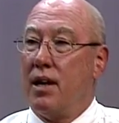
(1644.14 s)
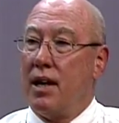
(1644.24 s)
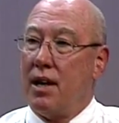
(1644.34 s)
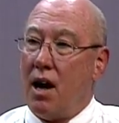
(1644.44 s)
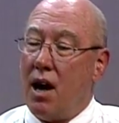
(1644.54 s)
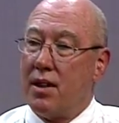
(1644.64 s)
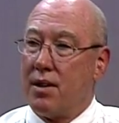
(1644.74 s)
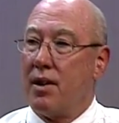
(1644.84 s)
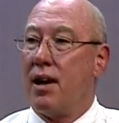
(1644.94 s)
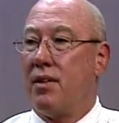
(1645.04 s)
in
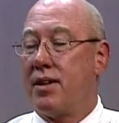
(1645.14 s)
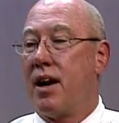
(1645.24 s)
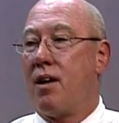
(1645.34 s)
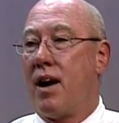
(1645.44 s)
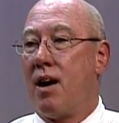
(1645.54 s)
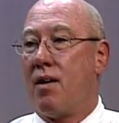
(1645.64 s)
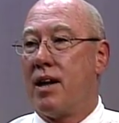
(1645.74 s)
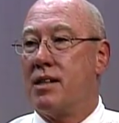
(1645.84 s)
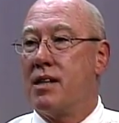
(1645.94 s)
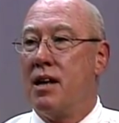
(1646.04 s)
other healthcare
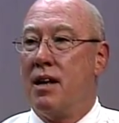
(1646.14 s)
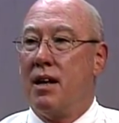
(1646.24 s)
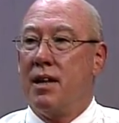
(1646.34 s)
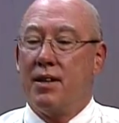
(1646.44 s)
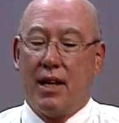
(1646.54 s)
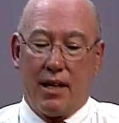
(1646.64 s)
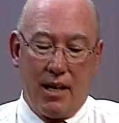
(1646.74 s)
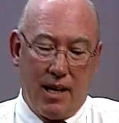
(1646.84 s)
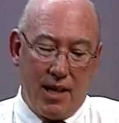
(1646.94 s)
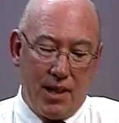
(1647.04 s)
areas. That
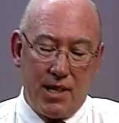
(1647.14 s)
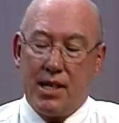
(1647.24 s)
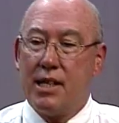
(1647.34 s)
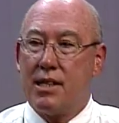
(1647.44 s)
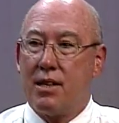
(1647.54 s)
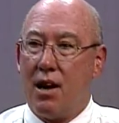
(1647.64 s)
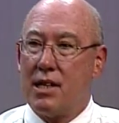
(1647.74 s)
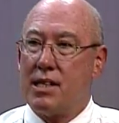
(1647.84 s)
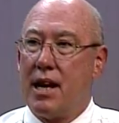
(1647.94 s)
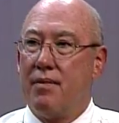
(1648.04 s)
this is
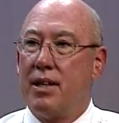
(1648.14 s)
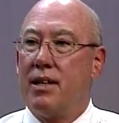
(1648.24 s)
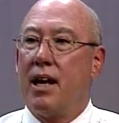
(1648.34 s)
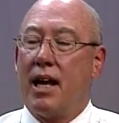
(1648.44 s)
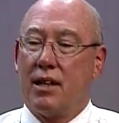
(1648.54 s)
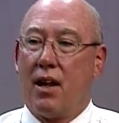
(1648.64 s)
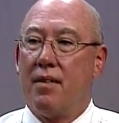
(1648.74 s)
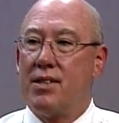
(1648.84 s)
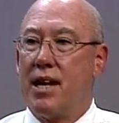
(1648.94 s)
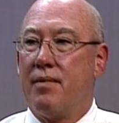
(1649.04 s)
cost-saving and
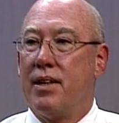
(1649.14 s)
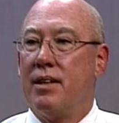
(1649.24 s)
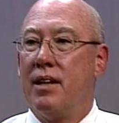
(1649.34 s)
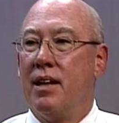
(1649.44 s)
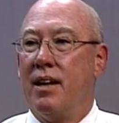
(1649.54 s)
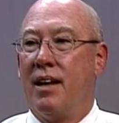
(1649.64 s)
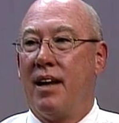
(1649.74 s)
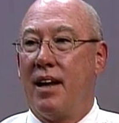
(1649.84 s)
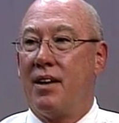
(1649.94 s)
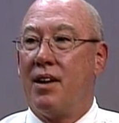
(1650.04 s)
life-saving,
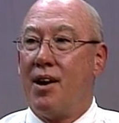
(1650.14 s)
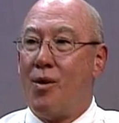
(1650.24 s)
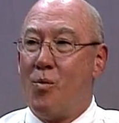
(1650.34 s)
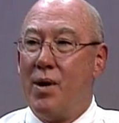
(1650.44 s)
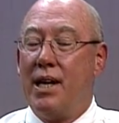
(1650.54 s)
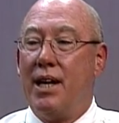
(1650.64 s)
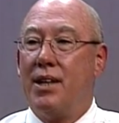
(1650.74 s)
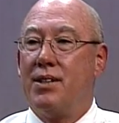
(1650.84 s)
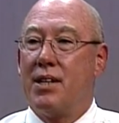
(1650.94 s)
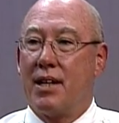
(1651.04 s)
and we
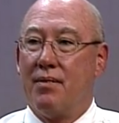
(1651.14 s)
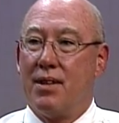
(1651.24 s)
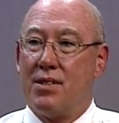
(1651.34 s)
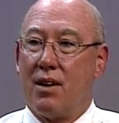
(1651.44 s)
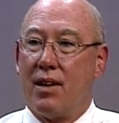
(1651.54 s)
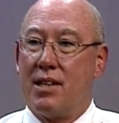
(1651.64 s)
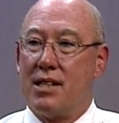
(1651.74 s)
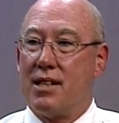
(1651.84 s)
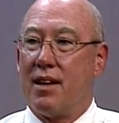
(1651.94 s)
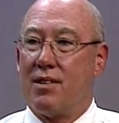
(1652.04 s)
need to convince our
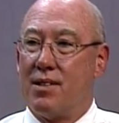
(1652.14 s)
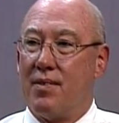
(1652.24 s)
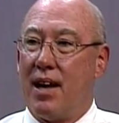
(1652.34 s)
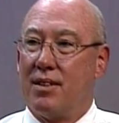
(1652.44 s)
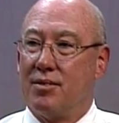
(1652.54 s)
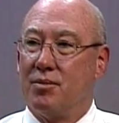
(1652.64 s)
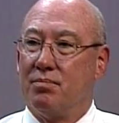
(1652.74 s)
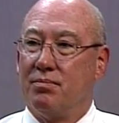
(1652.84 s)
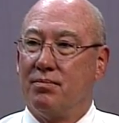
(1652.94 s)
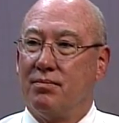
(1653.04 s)
legislators of that.
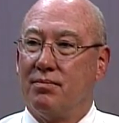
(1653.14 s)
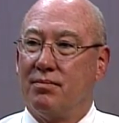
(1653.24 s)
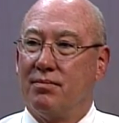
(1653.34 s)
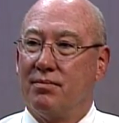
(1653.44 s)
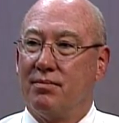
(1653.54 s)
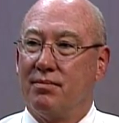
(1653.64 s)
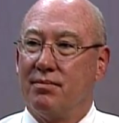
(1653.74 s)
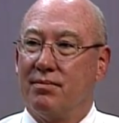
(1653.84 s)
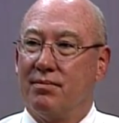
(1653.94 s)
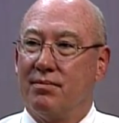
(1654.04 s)
Thank you both,
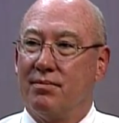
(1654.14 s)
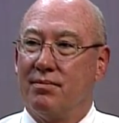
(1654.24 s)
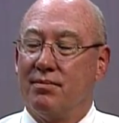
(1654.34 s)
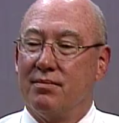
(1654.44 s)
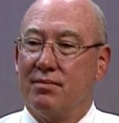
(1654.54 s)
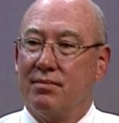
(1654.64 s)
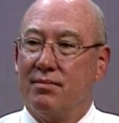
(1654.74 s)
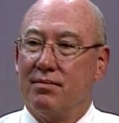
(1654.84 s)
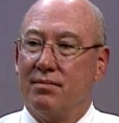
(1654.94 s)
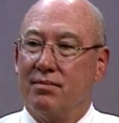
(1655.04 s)
Jude and Liz. Thank you
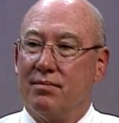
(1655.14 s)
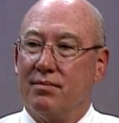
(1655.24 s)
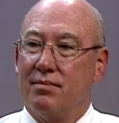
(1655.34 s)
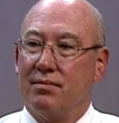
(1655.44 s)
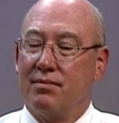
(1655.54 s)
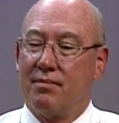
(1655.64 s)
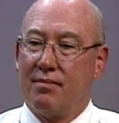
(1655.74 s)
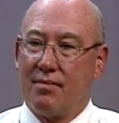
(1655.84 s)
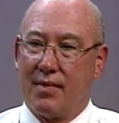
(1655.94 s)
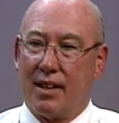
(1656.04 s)
both so much.
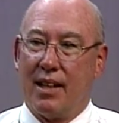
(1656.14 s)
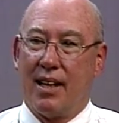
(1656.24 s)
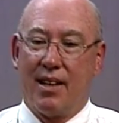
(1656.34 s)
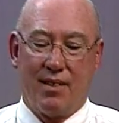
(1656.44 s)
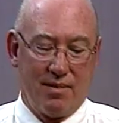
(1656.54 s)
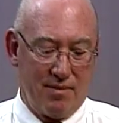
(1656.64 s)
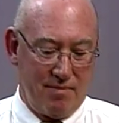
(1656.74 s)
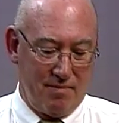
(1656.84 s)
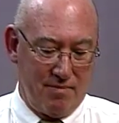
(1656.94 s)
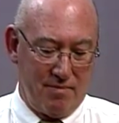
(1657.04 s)
Saving our lives, and now
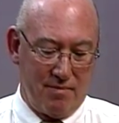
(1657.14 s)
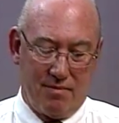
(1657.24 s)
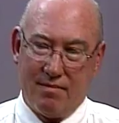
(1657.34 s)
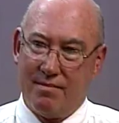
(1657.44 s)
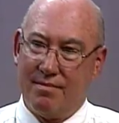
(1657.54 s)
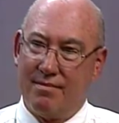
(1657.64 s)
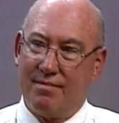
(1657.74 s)
we can help them.